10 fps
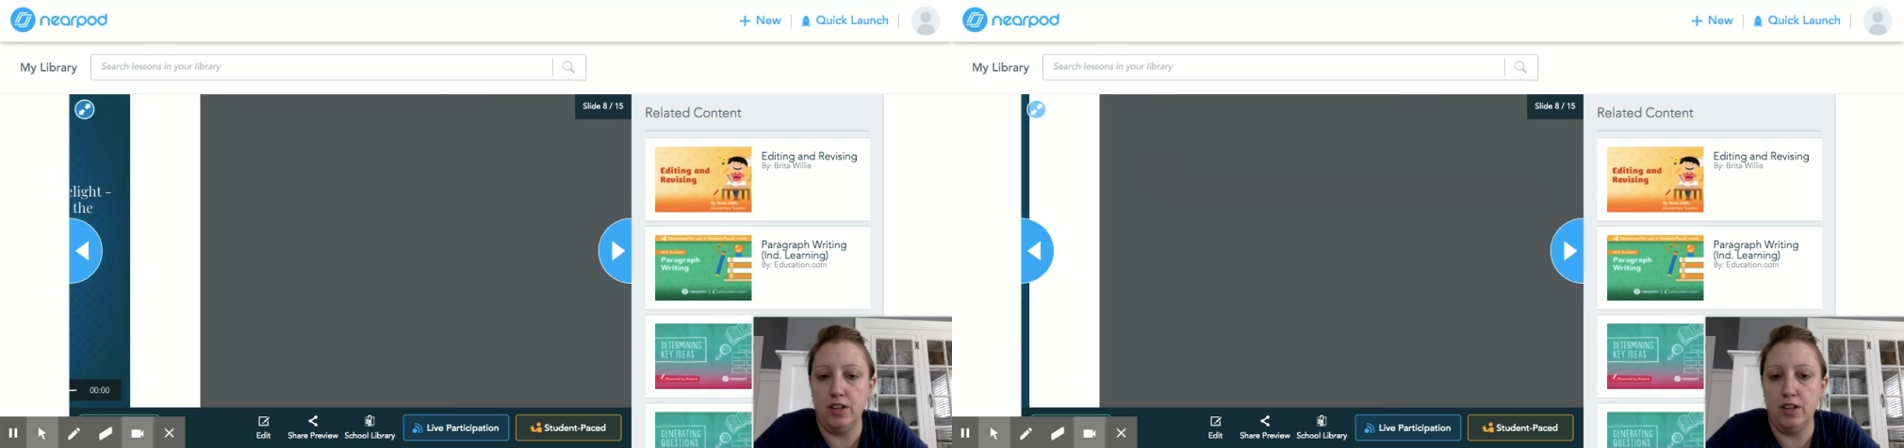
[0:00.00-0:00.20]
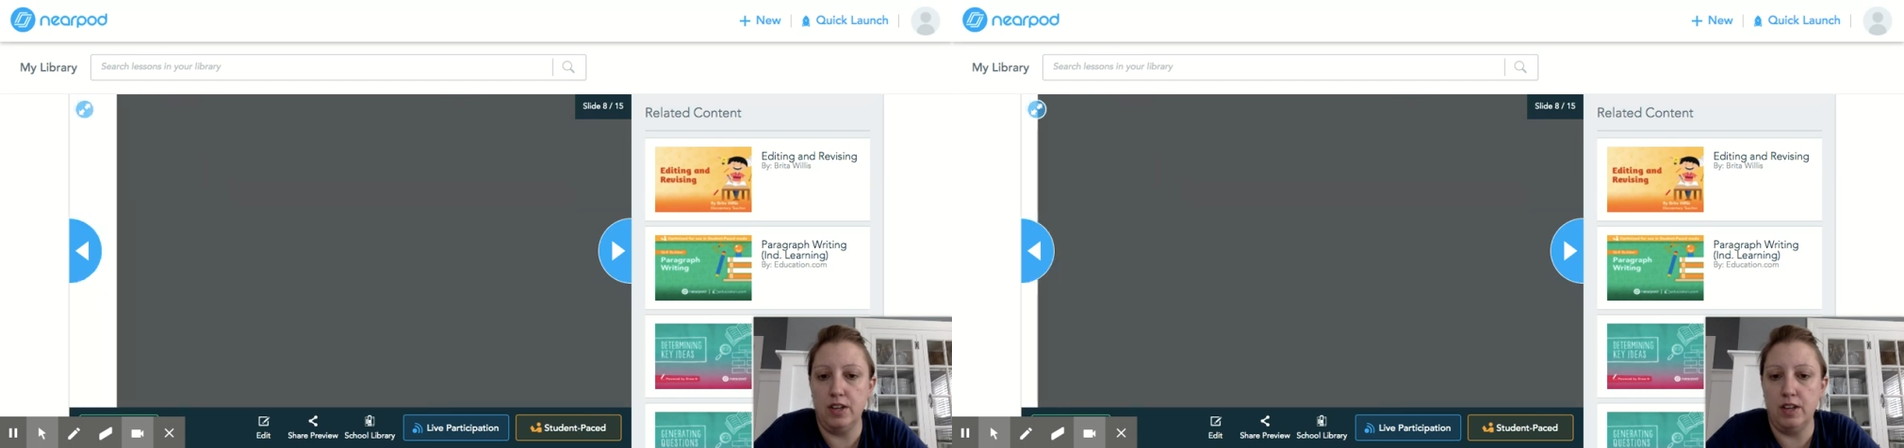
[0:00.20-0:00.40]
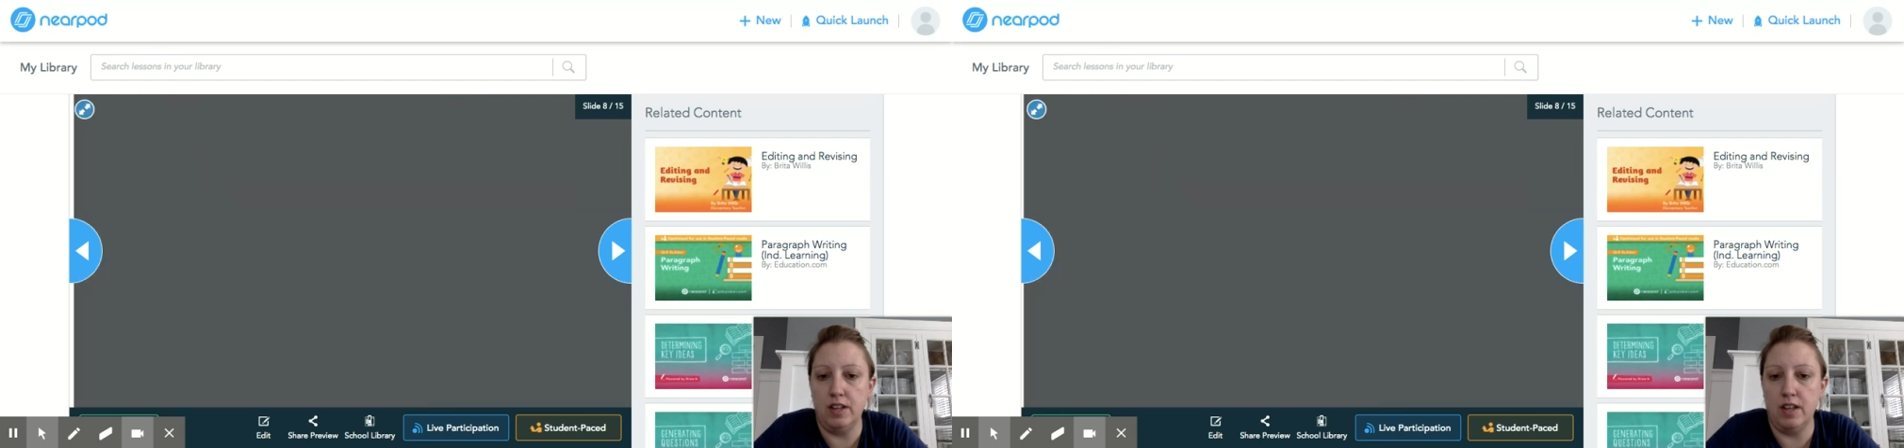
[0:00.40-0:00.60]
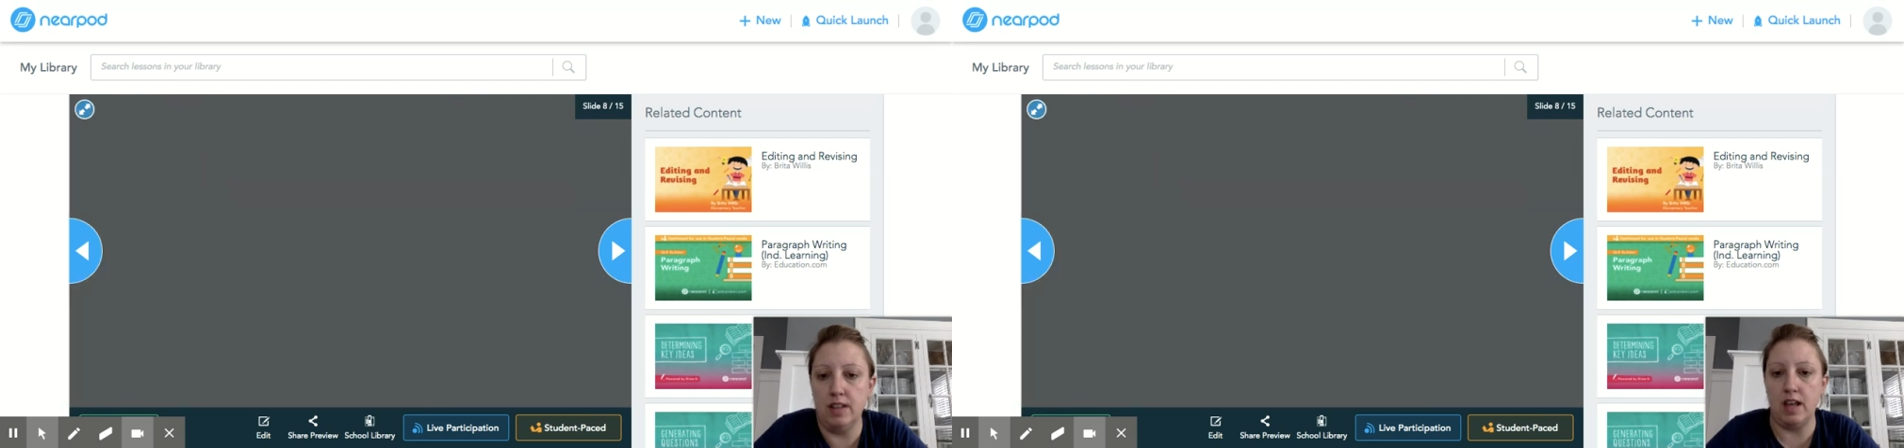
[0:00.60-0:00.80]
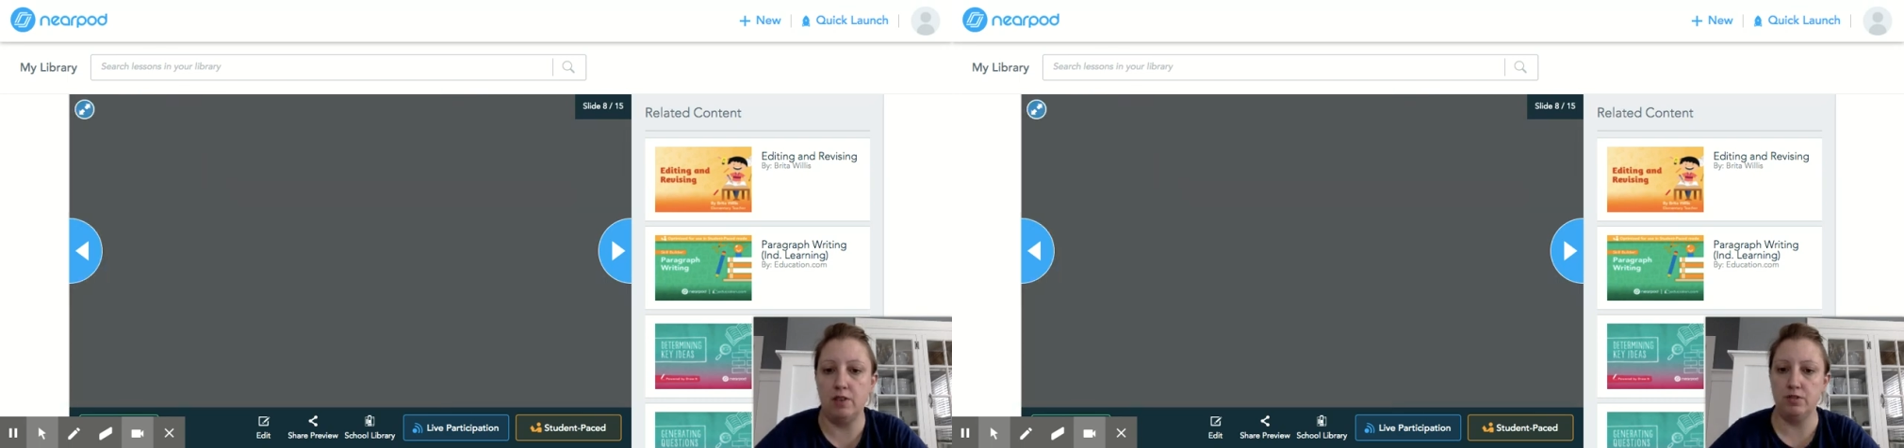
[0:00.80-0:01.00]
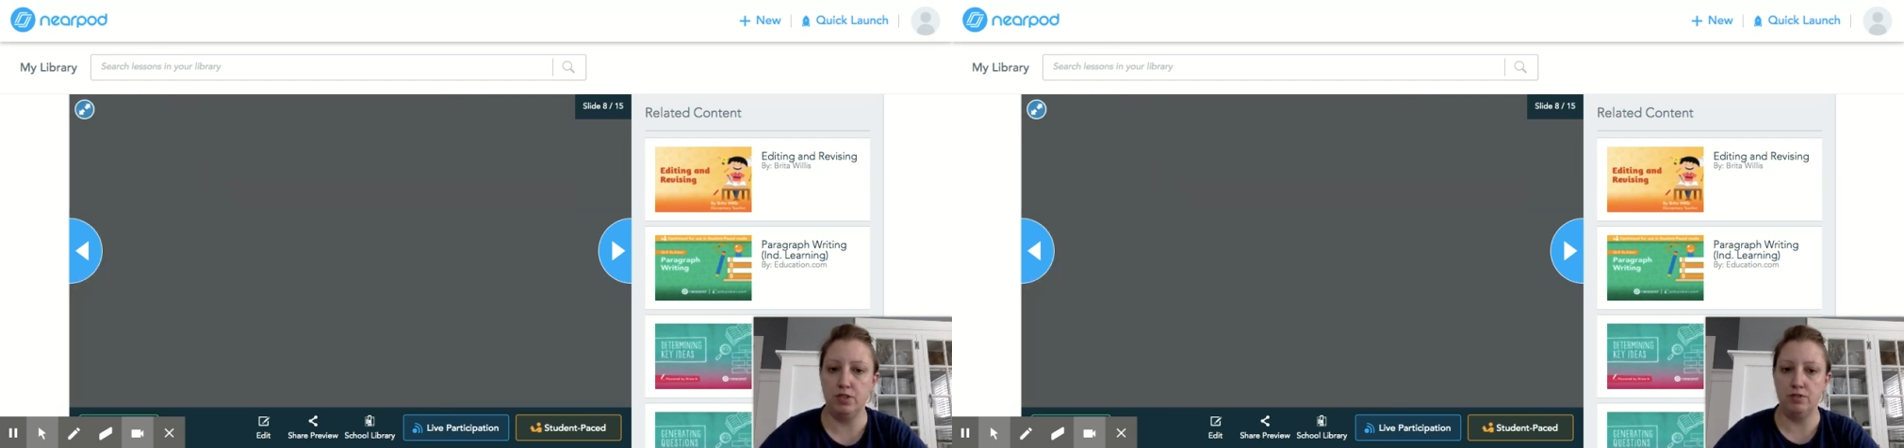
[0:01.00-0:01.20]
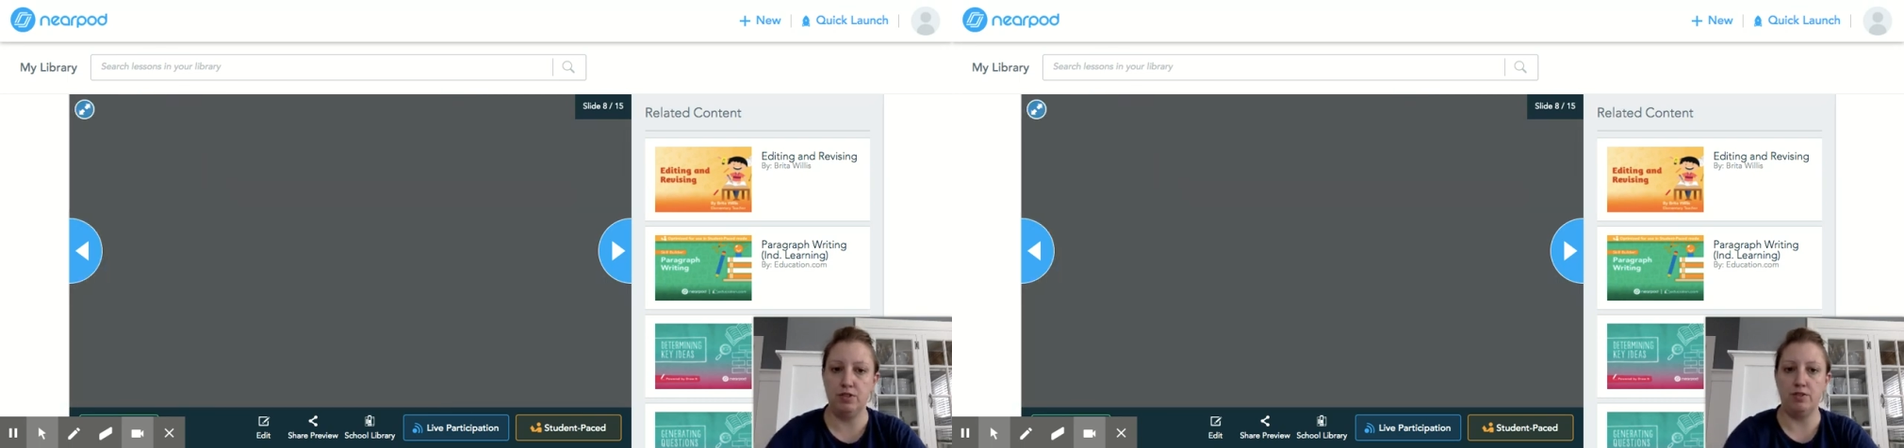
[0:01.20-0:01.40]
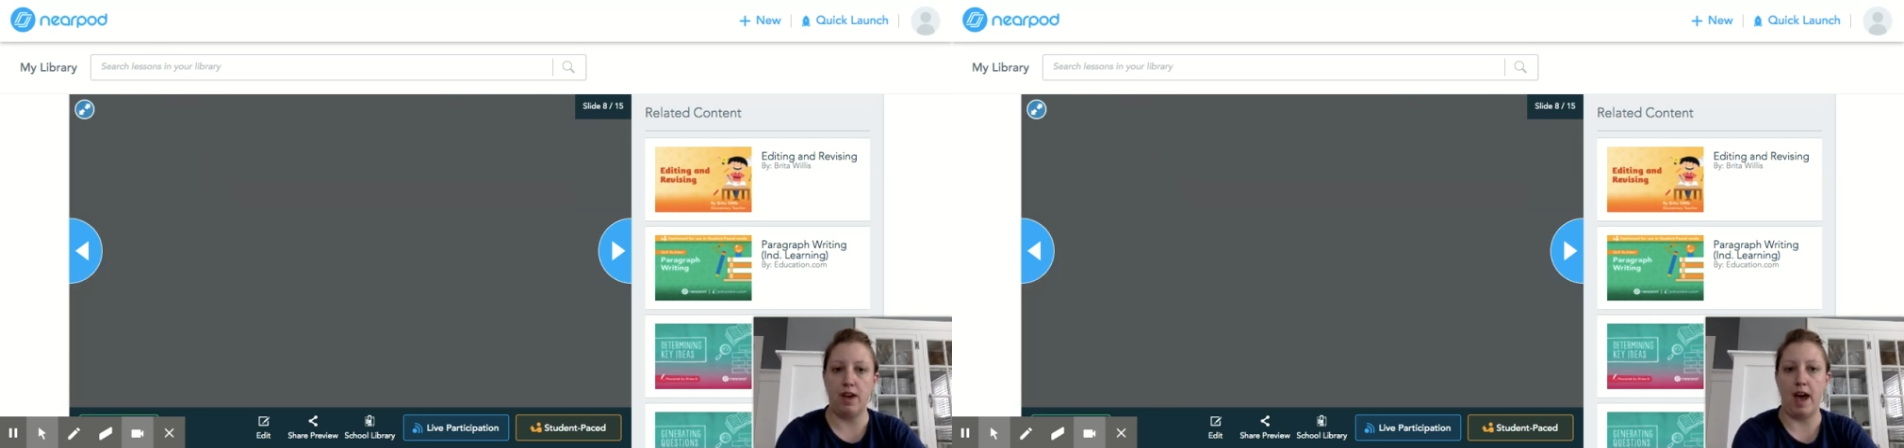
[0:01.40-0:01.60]
it allows you
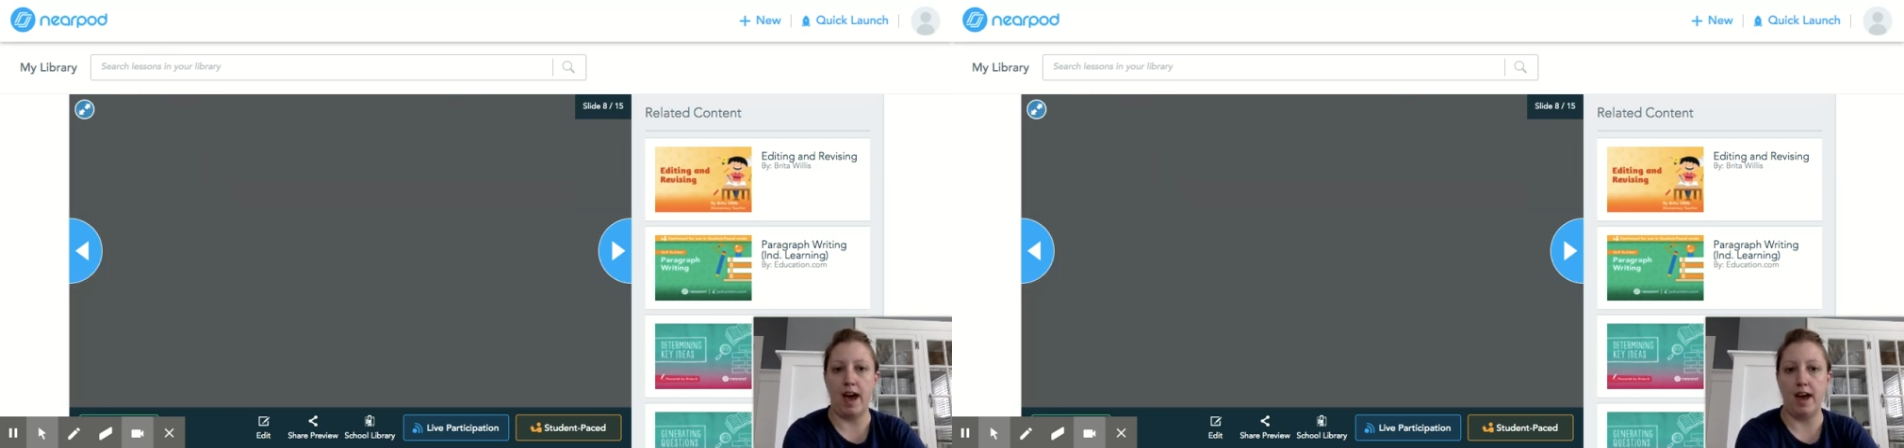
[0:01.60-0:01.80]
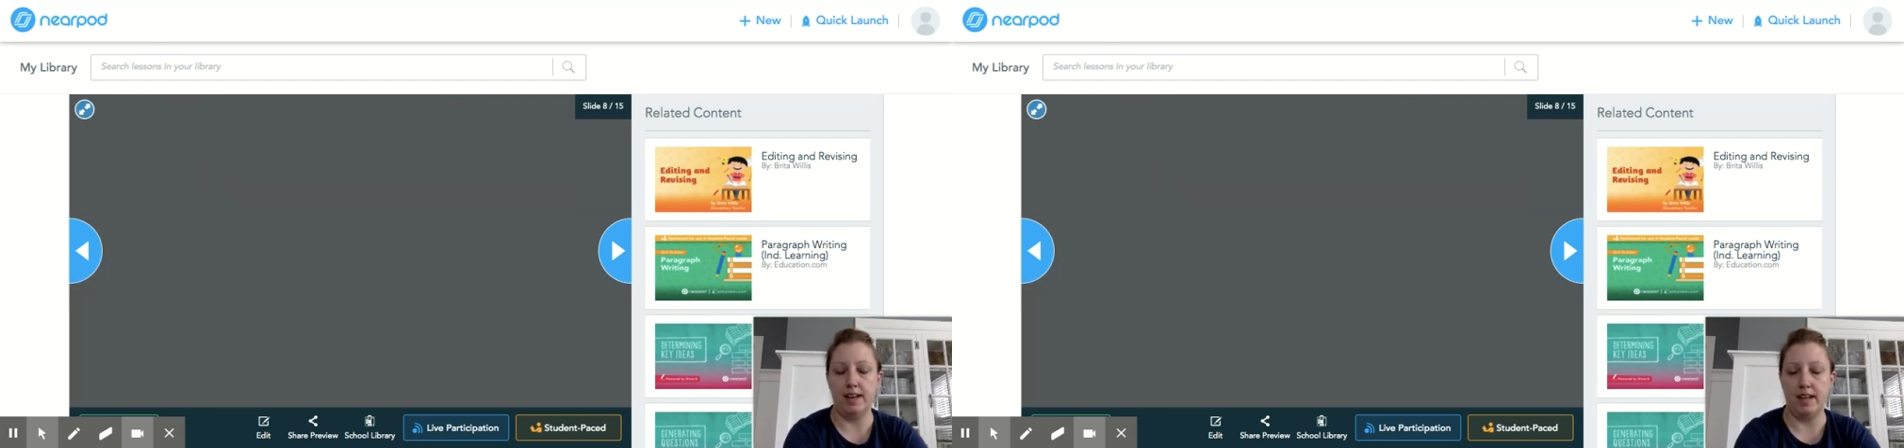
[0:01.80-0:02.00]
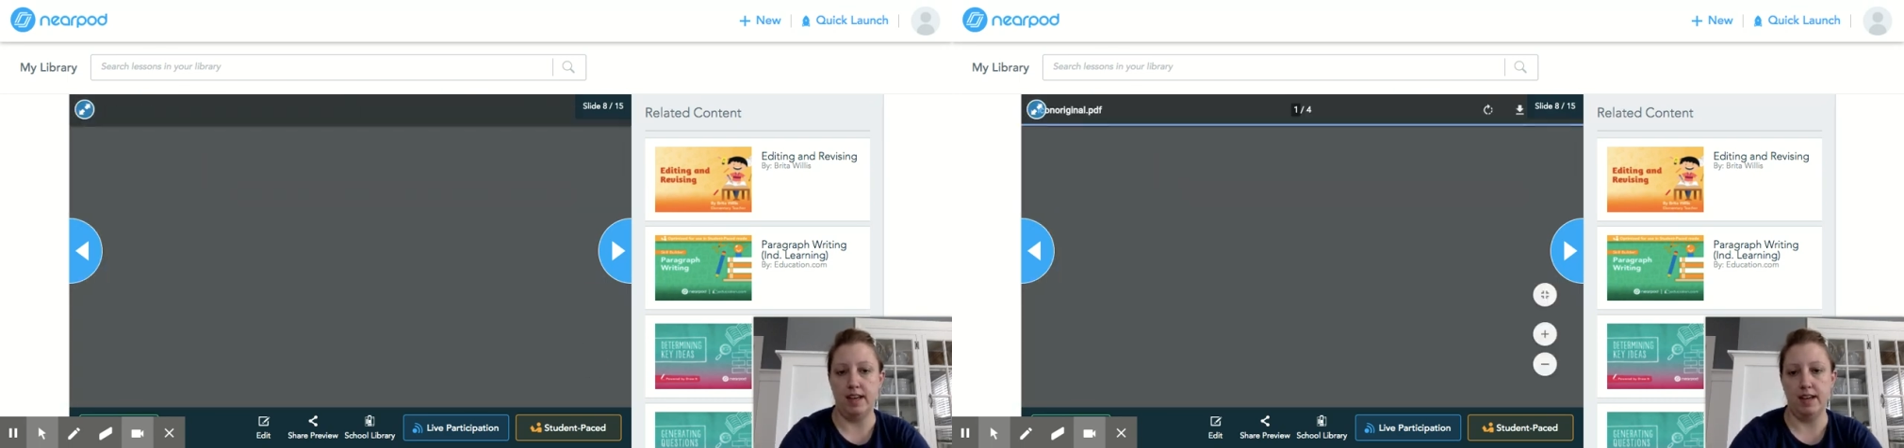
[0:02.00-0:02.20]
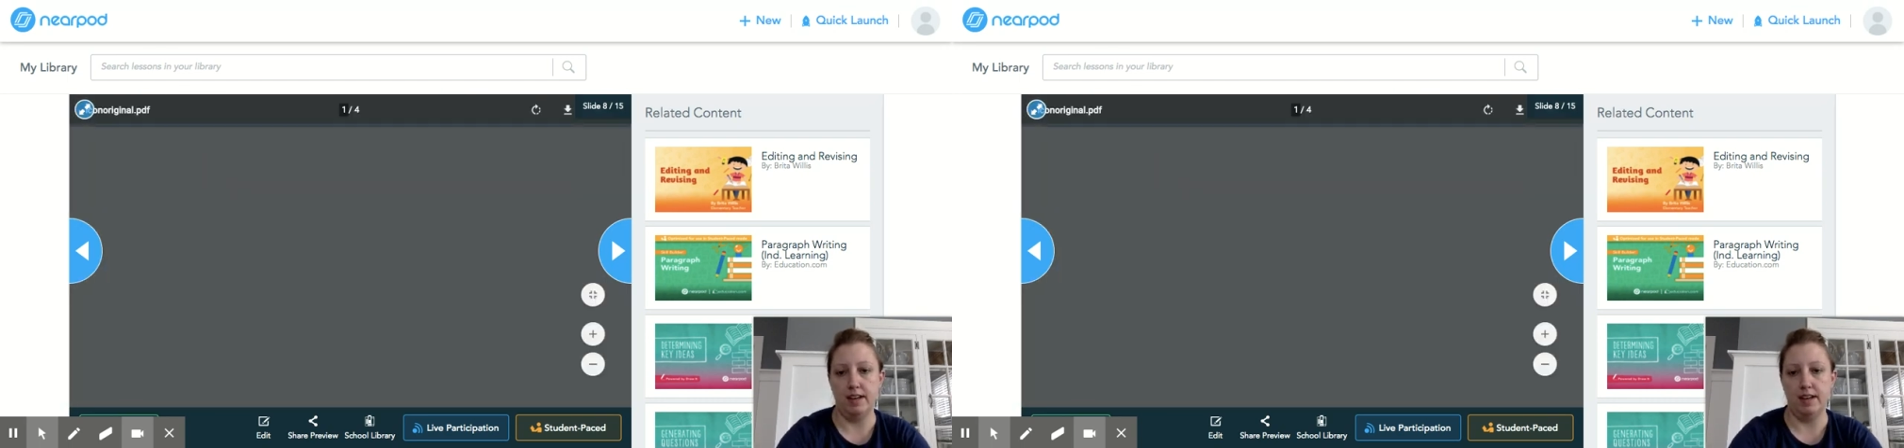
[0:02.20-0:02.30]
to add in